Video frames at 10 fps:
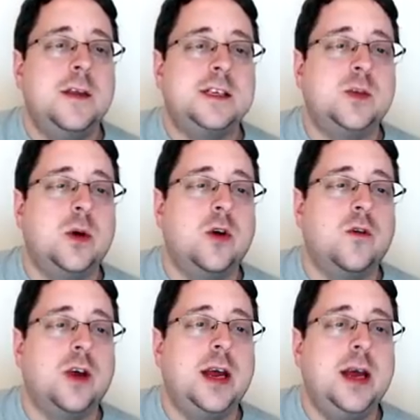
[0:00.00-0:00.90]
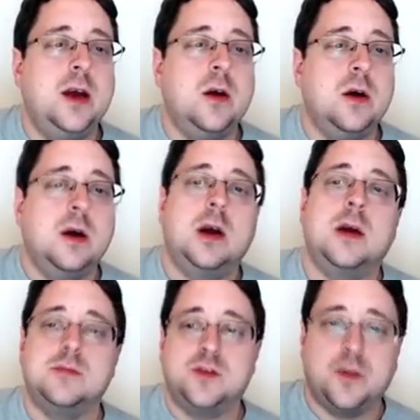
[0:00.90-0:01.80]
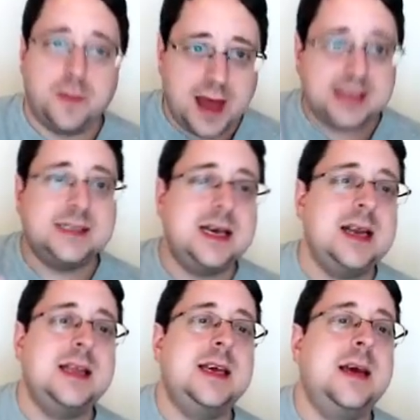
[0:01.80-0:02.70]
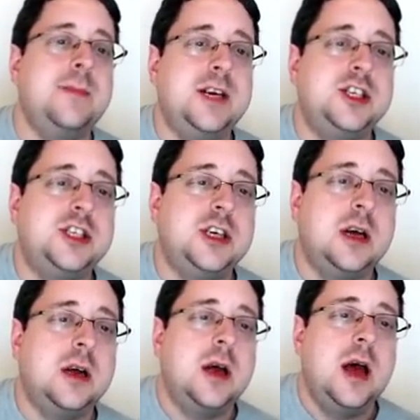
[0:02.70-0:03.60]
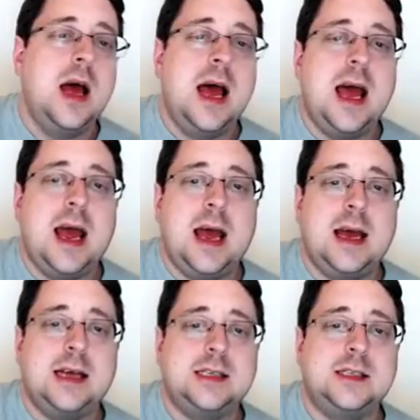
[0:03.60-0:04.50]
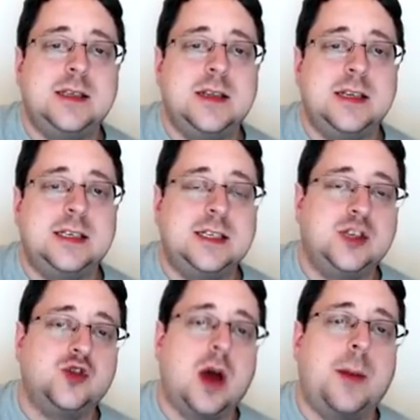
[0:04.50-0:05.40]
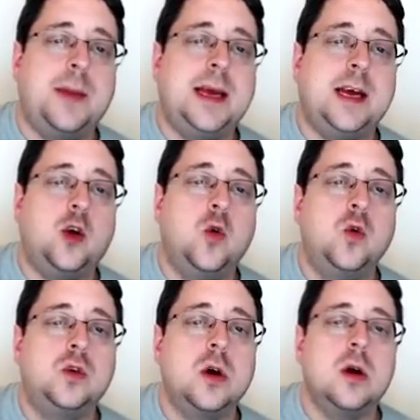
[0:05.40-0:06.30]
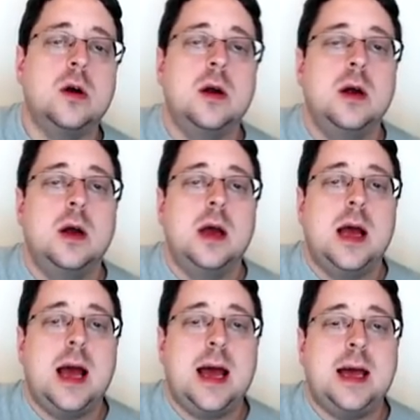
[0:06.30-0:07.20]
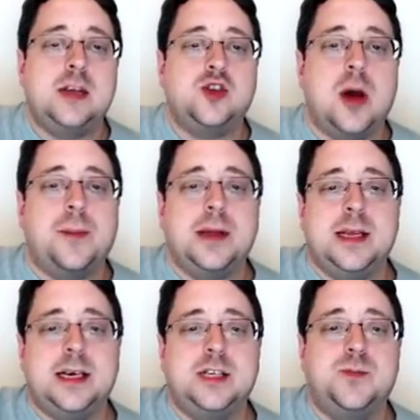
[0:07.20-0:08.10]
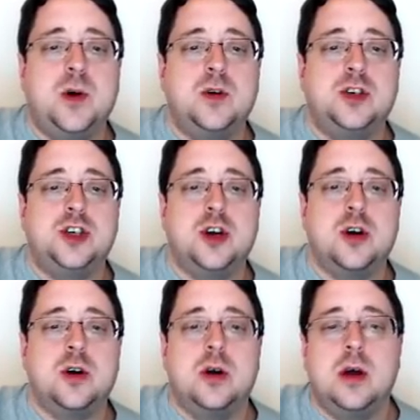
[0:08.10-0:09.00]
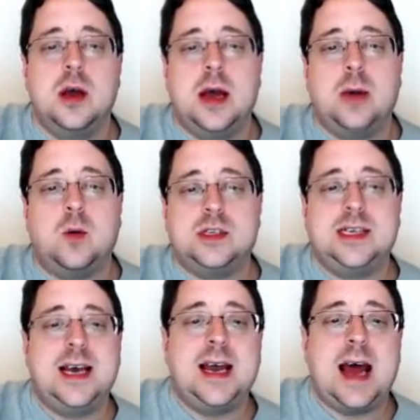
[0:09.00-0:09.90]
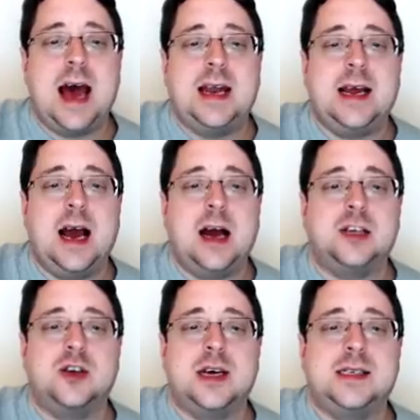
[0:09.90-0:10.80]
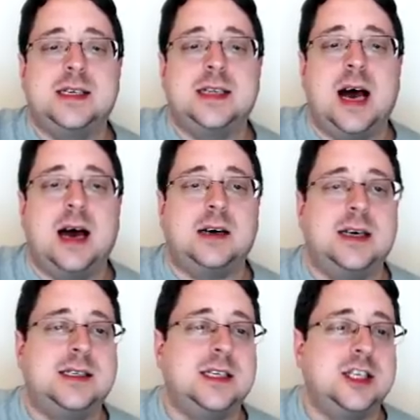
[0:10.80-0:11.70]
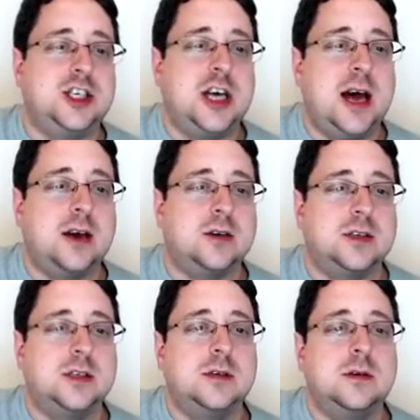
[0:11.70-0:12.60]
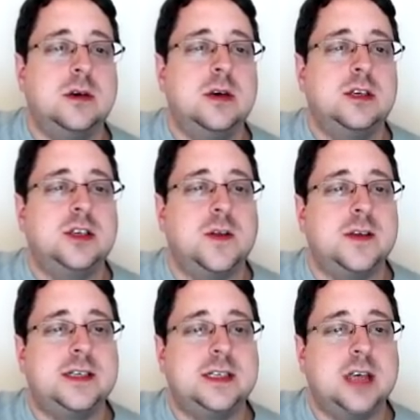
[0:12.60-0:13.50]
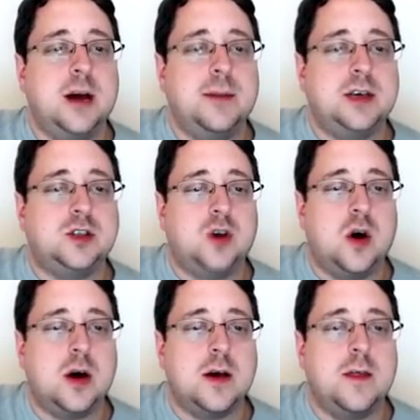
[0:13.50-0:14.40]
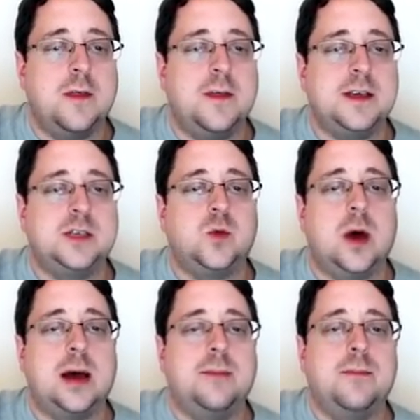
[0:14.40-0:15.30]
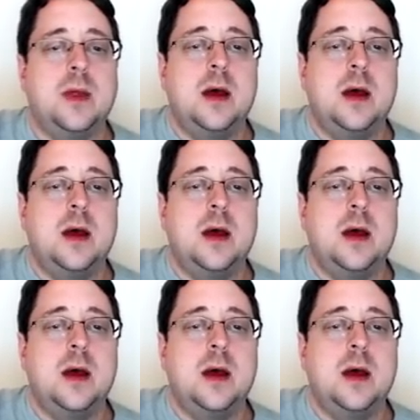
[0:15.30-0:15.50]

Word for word: This one over here comes from that side of the image, and this is dropping it cooler and dropping the exposure, and once again adding contrast in the highlights and the shadows. So this is coming along this way.